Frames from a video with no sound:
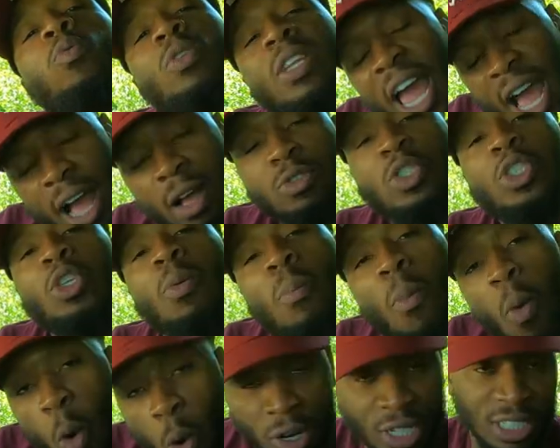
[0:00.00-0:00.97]
Down
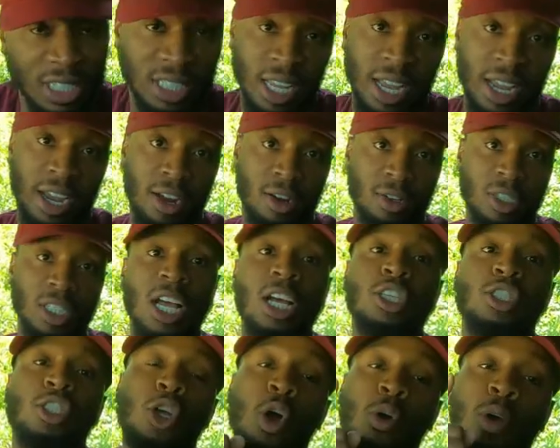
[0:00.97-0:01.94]
some more stairs
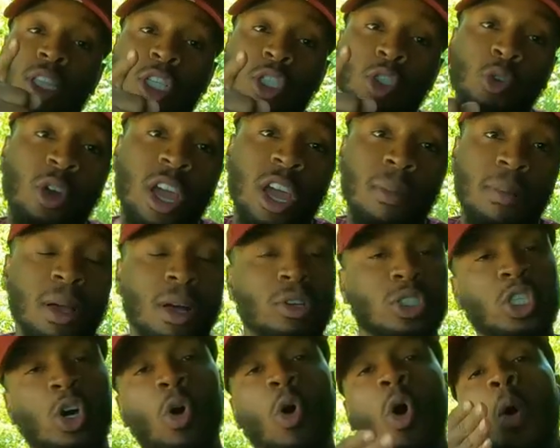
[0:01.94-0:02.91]
to go get the
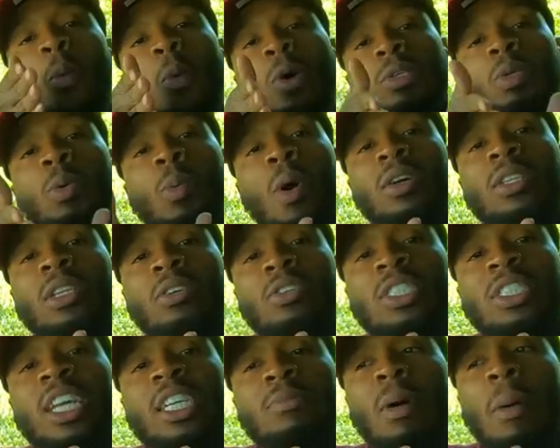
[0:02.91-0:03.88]
treadmill. So once we walk down
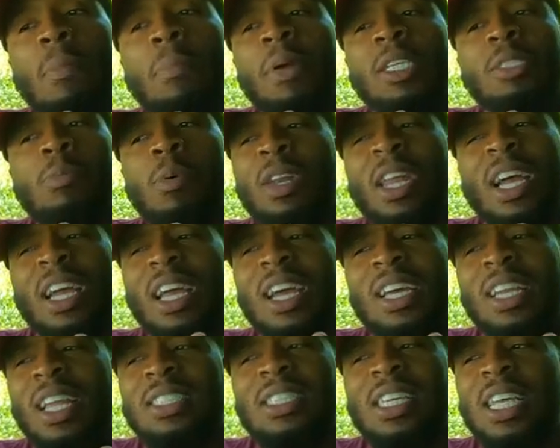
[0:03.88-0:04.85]
the stairs, my business partner like,
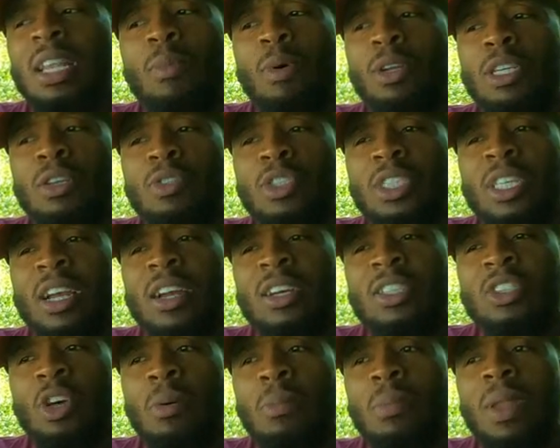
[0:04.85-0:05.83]
they said there wasn't no
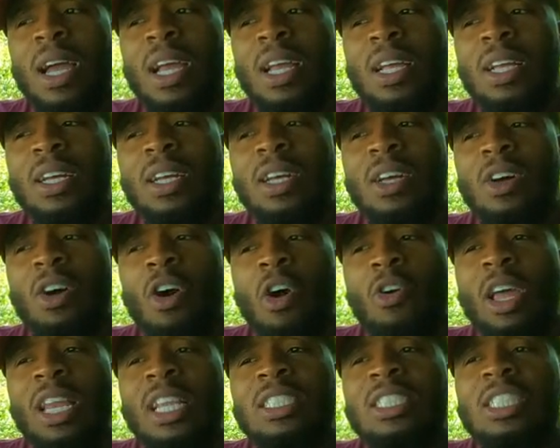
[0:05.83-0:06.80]
stairs. So I'm like,
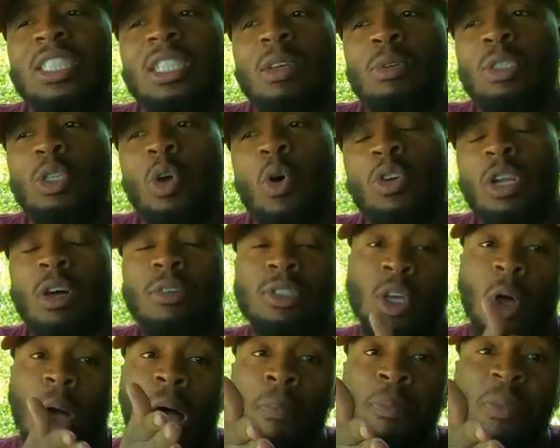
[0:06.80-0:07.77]
okay, let's just see what's going on.
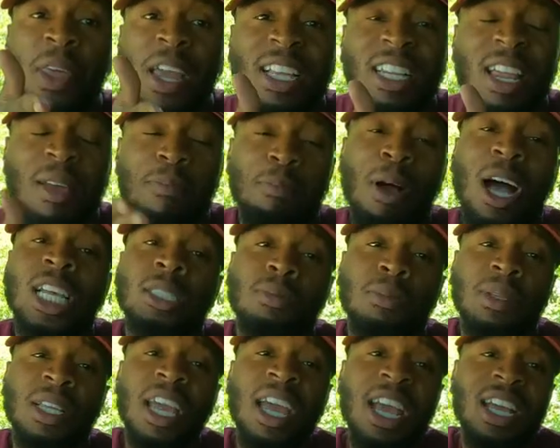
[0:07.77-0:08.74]
So I'm thinking that
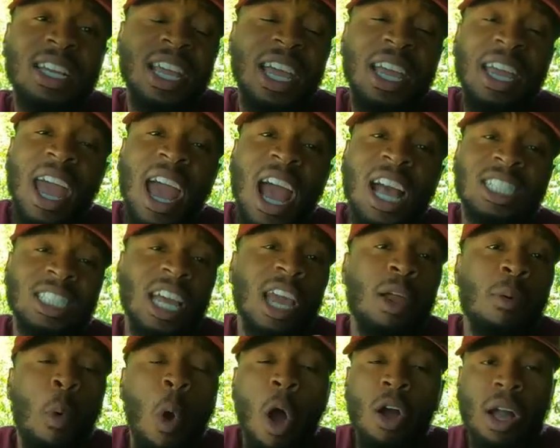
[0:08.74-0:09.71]
possibly that he has
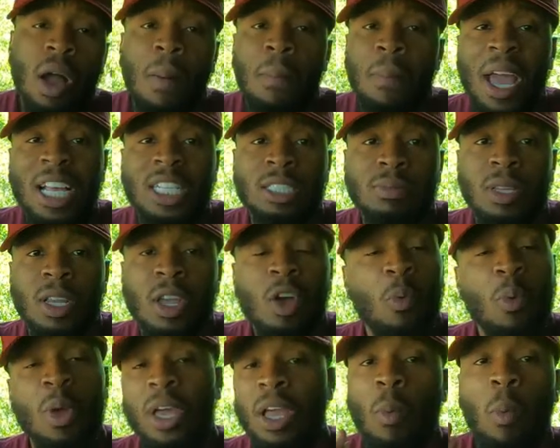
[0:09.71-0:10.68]
a walkout basement.
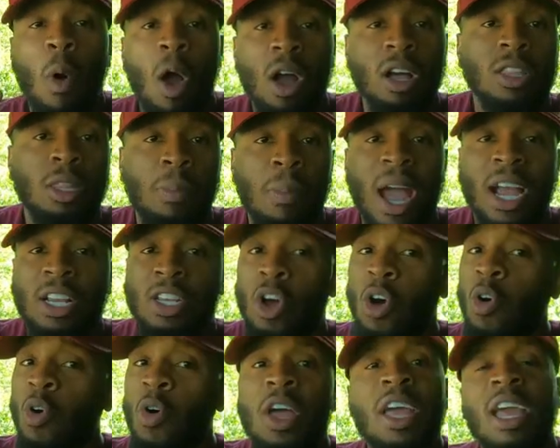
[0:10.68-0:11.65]
We can walk out the back
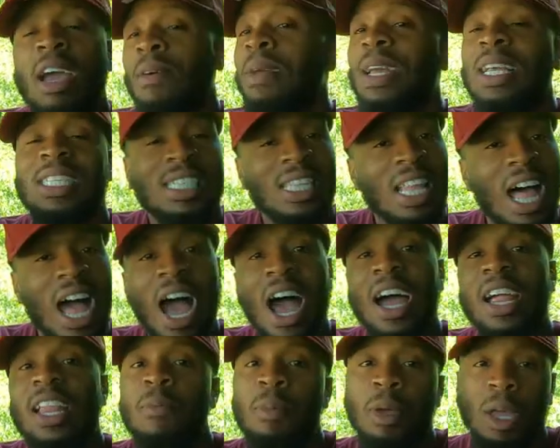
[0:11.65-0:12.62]
door and we can
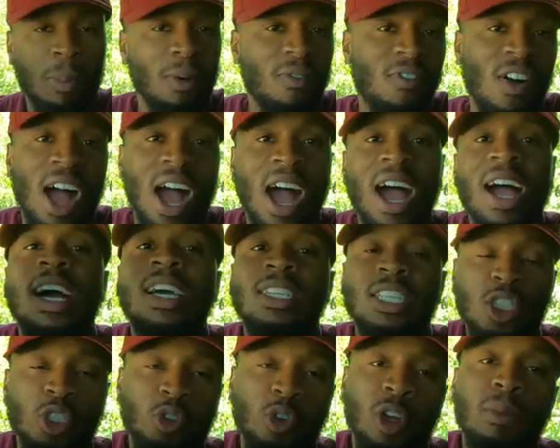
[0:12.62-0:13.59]
slide and we can provide
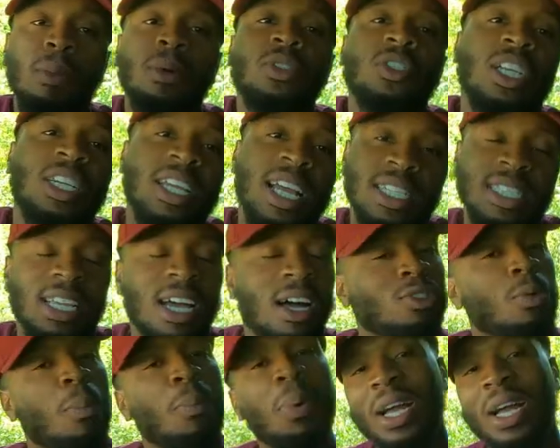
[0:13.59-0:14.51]
this treadmill to the next house.